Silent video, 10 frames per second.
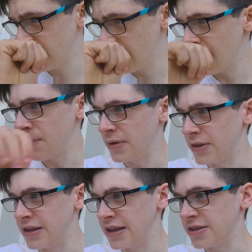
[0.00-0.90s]
but
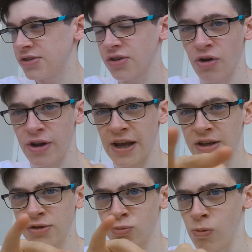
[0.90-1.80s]
this only
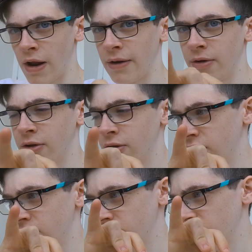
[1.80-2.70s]
has one
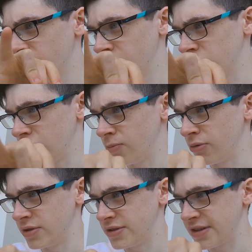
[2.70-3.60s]

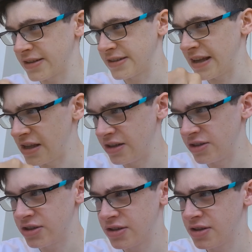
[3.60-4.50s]
2.6 inch